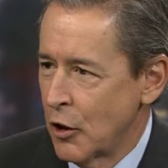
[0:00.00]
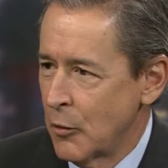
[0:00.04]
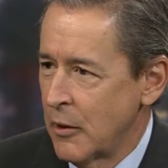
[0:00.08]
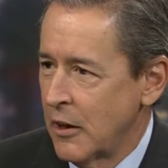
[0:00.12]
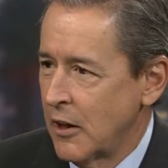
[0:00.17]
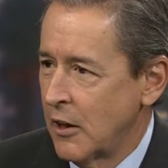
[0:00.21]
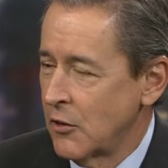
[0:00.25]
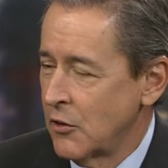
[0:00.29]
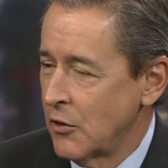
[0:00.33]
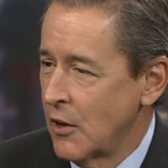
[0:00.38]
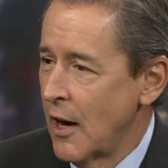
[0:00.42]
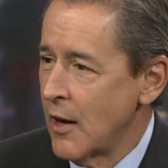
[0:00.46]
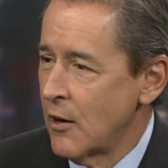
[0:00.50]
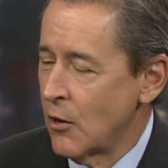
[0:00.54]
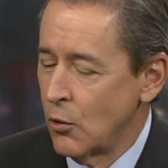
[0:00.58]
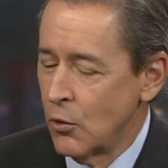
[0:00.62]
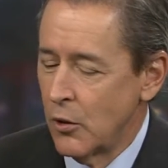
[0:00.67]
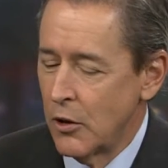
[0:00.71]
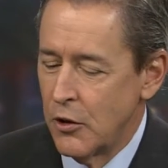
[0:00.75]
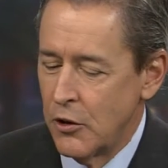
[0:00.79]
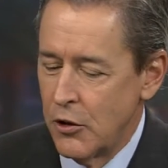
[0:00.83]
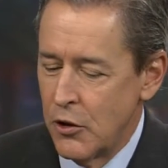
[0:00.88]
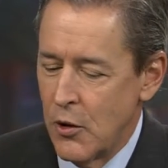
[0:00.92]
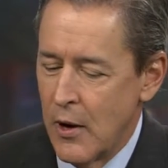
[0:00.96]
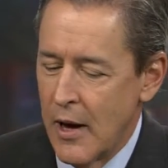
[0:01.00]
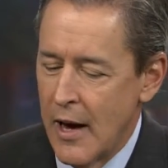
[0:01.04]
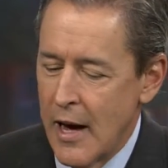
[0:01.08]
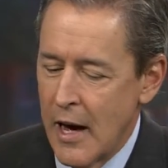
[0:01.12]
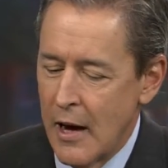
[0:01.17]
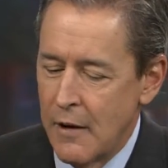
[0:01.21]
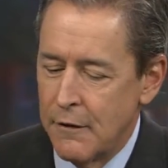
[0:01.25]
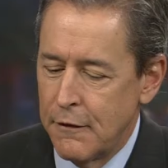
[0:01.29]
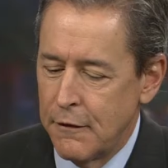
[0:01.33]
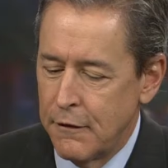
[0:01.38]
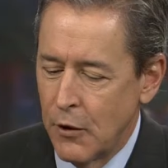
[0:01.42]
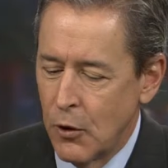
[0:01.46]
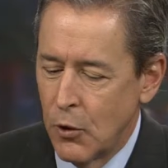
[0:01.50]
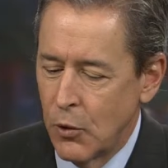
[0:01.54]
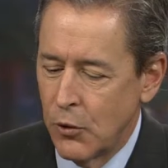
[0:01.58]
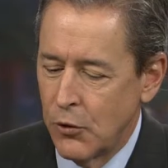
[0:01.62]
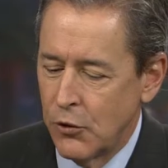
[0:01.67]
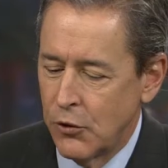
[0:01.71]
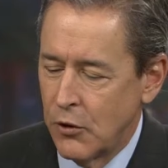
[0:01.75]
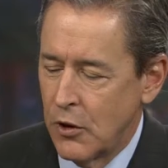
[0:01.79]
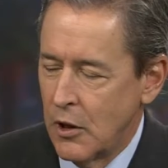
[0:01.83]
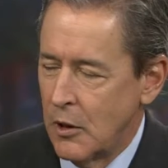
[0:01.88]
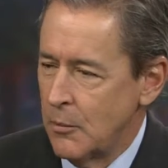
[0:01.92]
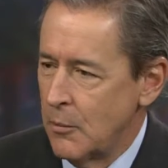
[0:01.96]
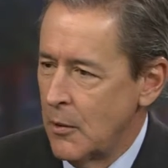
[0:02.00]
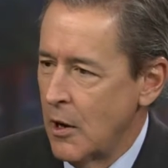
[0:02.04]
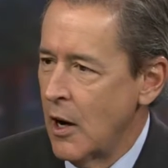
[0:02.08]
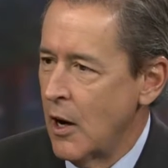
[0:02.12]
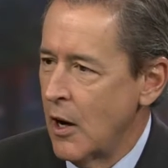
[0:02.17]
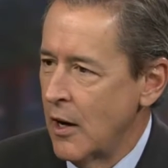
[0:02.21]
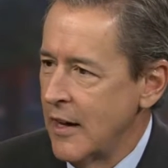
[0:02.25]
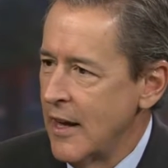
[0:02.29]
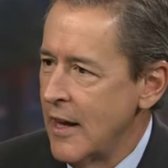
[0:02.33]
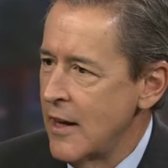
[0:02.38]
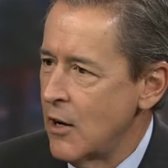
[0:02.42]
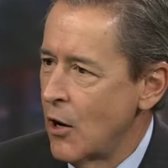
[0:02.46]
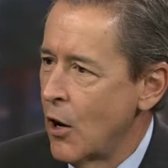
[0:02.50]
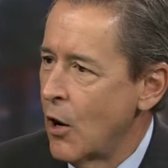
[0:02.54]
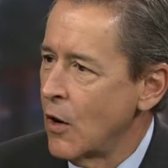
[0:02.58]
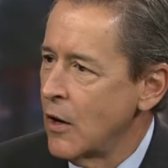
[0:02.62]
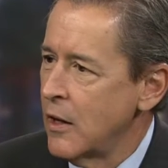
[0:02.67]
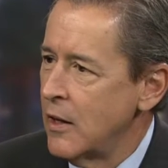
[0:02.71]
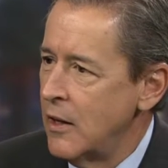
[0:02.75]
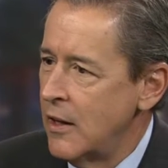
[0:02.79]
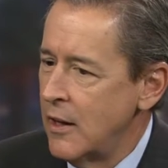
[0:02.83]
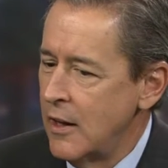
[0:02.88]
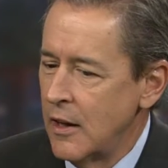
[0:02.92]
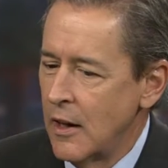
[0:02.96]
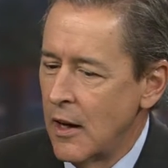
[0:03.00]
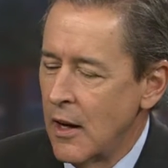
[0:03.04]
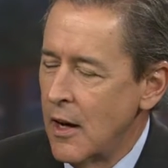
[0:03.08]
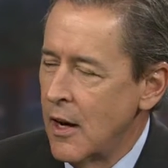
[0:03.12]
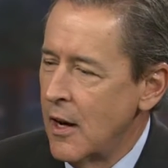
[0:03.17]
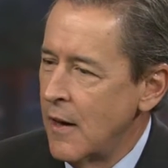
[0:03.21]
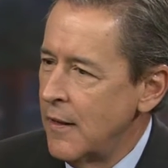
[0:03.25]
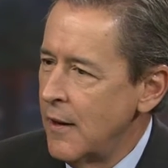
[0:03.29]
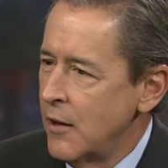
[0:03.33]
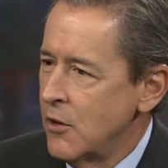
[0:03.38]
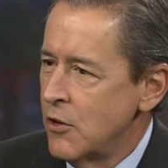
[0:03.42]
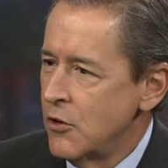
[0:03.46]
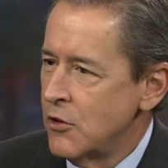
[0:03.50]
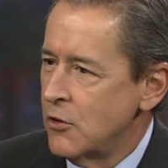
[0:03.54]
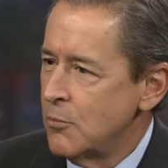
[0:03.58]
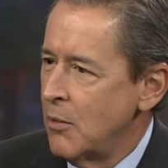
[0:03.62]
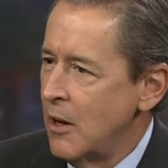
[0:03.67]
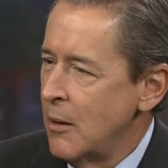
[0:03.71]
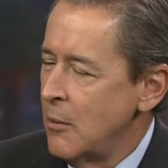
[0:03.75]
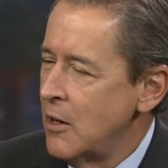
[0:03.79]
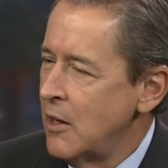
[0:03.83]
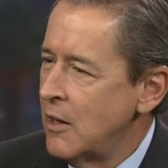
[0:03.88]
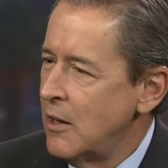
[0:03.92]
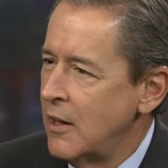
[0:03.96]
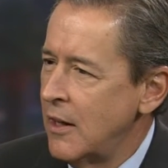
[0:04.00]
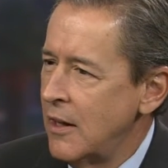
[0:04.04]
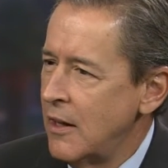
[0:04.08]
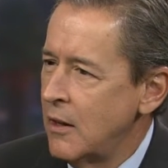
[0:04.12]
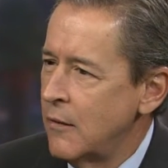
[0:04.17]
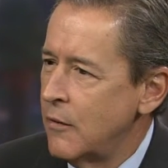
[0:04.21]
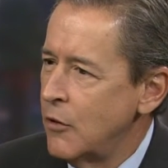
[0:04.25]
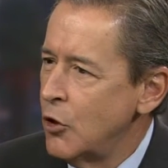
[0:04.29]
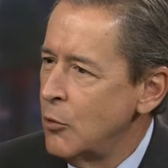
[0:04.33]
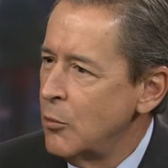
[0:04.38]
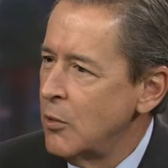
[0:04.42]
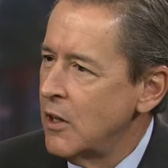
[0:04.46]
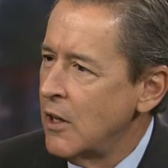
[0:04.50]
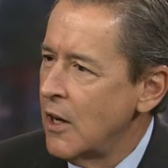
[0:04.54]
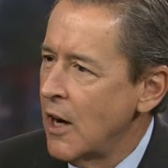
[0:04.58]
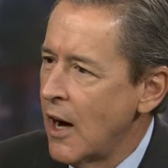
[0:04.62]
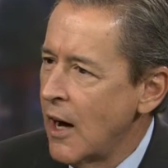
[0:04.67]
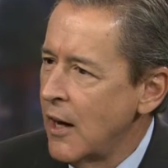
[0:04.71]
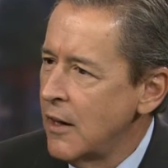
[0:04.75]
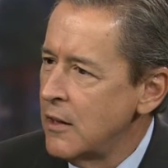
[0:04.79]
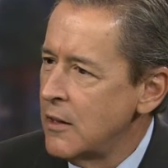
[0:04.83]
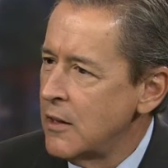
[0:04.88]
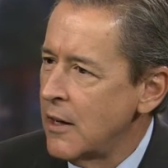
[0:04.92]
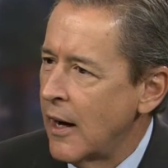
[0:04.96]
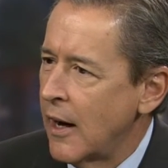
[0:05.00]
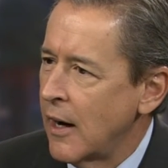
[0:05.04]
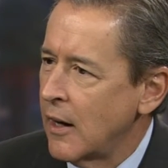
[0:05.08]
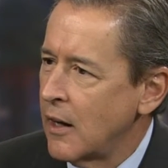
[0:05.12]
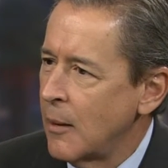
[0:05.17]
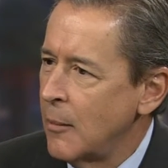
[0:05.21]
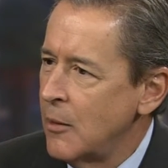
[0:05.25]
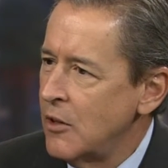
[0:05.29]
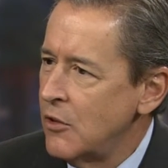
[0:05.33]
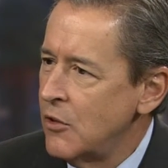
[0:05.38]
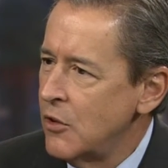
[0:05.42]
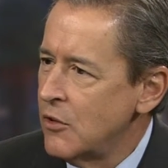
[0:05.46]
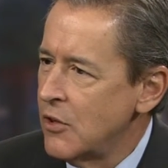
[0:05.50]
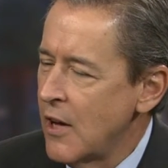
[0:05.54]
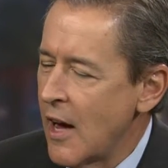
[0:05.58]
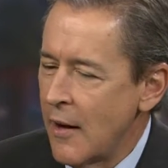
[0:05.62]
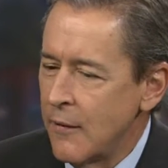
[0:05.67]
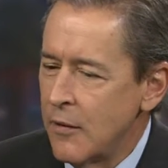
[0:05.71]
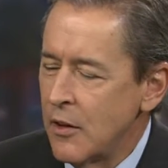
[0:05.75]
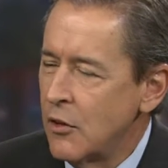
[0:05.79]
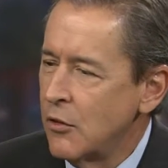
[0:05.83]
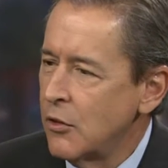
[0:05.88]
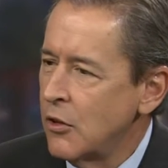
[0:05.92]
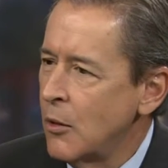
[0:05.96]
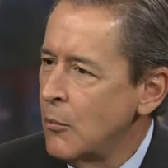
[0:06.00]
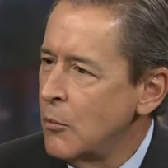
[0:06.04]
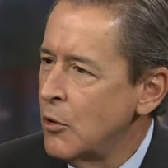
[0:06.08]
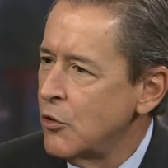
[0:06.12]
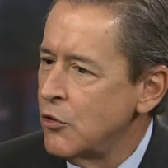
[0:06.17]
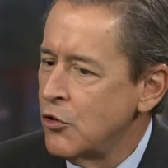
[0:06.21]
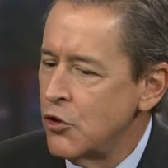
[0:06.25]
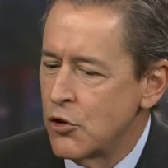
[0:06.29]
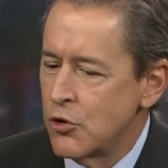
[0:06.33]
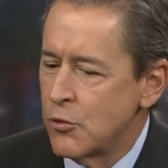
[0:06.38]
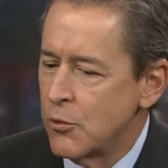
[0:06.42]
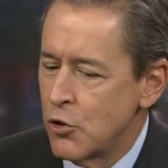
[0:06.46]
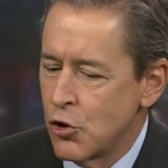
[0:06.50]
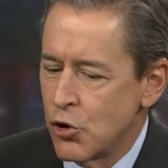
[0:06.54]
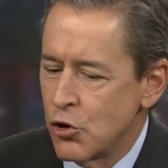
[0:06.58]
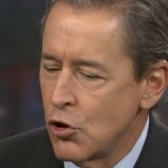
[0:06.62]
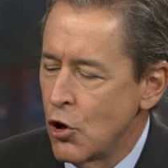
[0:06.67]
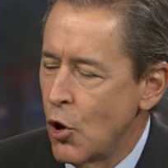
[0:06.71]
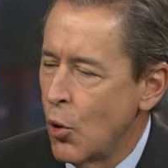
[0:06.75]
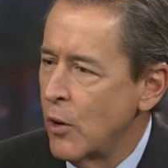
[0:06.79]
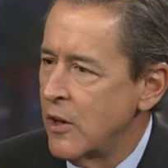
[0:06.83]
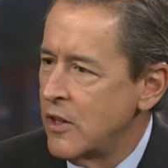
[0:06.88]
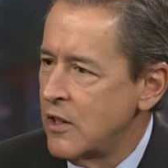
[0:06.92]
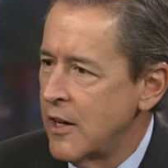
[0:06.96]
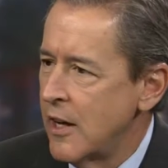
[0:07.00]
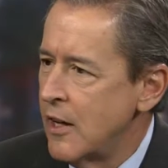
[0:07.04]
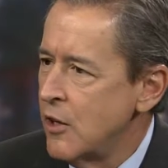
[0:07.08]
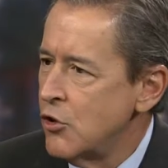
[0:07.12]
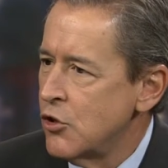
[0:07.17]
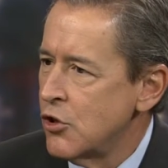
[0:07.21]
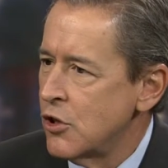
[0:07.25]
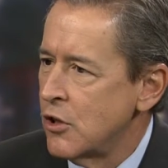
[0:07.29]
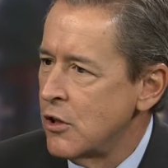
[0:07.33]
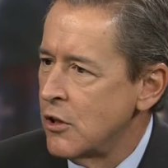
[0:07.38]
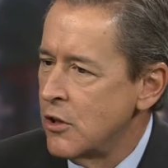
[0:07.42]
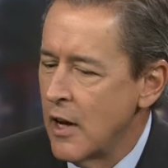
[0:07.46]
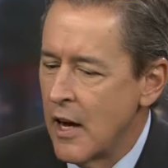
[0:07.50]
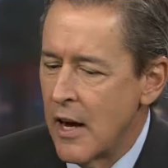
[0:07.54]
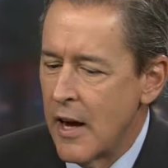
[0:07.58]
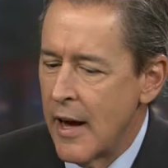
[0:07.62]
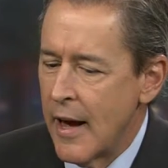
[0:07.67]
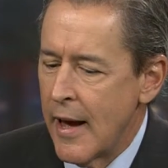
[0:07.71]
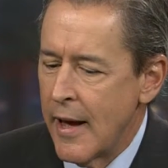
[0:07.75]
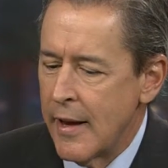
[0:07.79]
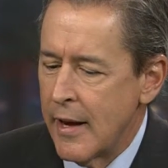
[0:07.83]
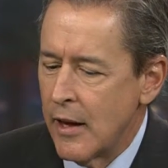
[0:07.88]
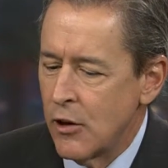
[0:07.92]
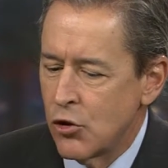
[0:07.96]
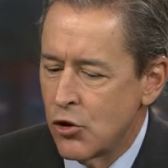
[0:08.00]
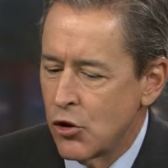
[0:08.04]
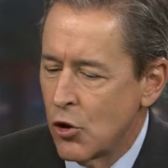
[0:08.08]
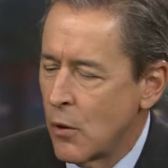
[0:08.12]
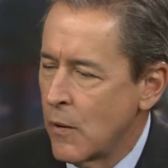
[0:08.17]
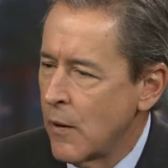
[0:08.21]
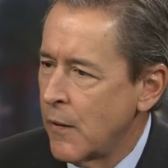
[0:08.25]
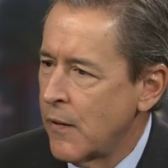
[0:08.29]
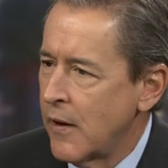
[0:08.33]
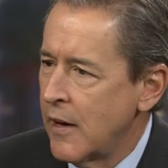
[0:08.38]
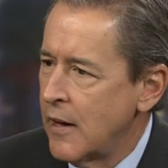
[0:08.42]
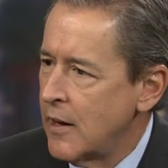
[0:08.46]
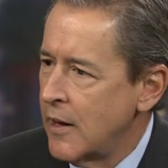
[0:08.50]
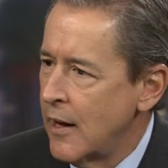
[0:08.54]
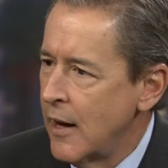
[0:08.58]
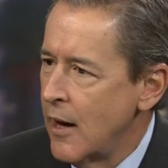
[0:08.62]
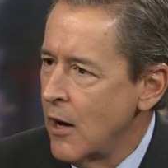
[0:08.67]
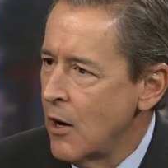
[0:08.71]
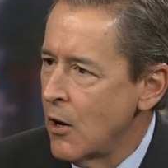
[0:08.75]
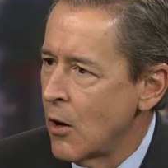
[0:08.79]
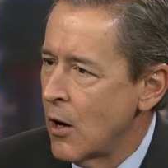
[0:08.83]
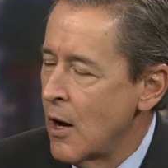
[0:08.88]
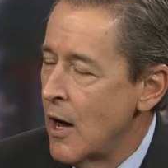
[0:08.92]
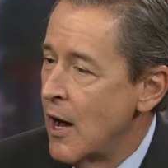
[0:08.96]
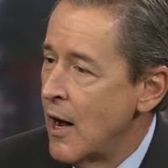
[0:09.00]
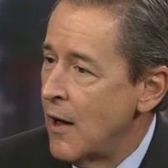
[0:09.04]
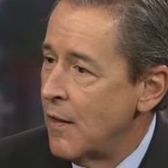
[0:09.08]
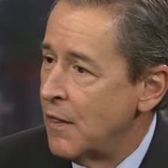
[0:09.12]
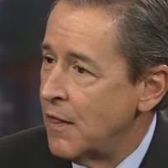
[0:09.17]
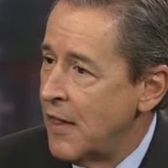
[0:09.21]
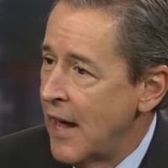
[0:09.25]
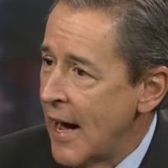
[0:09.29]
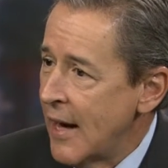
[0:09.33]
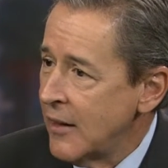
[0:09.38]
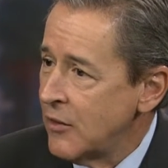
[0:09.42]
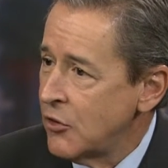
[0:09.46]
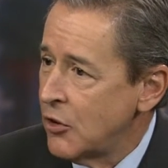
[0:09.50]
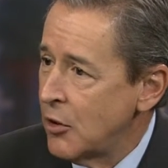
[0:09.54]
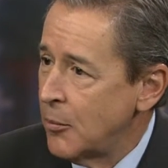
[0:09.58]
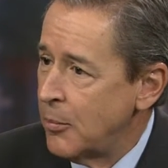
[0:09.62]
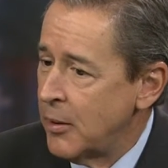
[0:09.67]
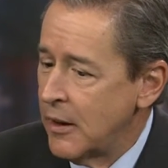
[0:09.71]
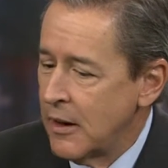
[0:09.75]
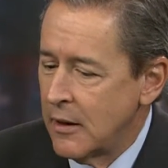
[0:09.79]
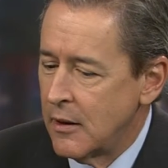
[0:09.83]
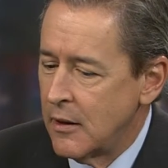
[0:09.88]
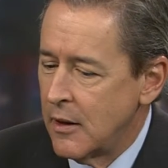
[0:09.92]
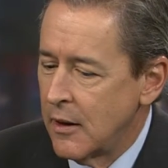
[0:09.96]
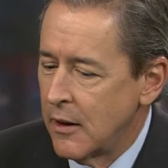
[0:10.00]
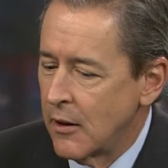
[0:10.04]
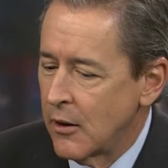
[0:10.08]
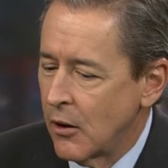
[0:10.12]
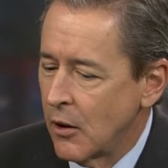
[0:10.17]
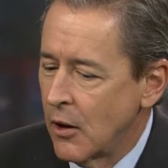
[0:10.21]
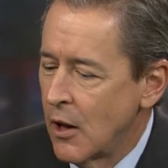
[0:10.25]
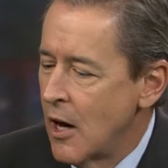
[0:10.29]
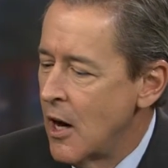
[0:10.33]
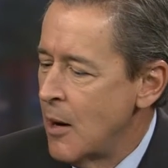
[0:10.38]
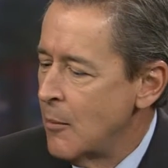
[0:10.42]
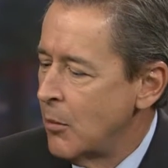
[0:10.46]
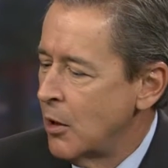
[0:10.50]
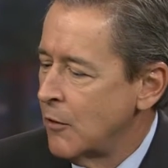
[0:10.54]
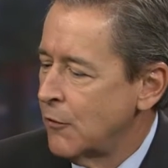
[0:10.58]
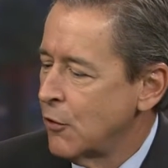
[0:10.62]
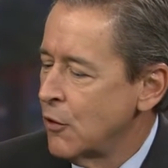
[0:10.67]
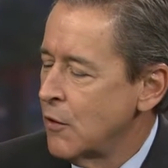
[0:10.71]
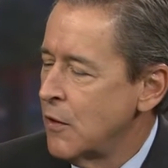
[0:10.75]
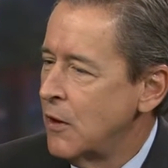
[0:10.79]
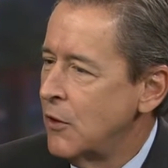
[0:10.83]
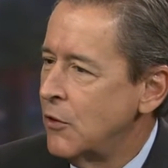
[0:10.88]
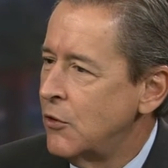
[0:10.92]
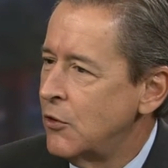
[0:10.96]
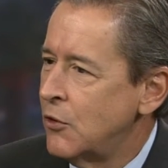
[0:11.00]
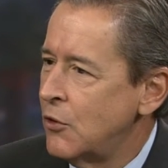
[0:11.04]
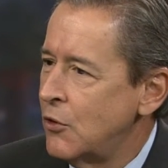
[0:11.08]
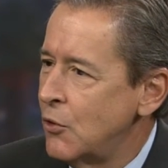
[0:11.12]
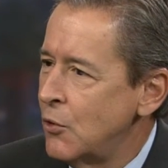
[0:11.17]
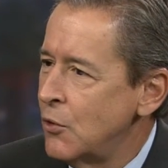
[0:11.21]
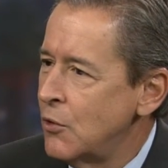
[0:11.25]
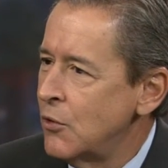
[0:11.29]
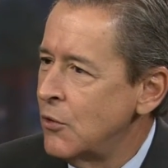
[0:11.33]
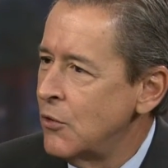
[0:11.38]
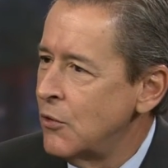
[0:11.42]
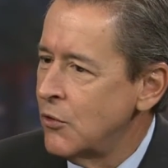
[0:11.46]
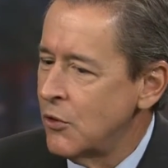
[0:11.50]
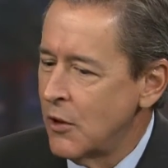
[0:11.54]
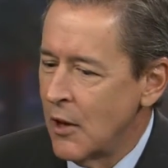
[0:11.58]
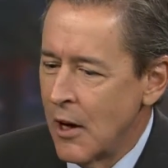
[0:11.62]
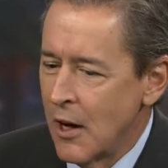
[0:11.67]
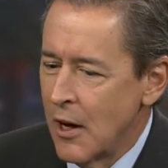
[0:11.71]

because not only do you have folks that, again, are in need, they're just maybe in need of human contact. I mean, just that's having right. someone just show attention and, and show that they care, that's a big deal. But for these students,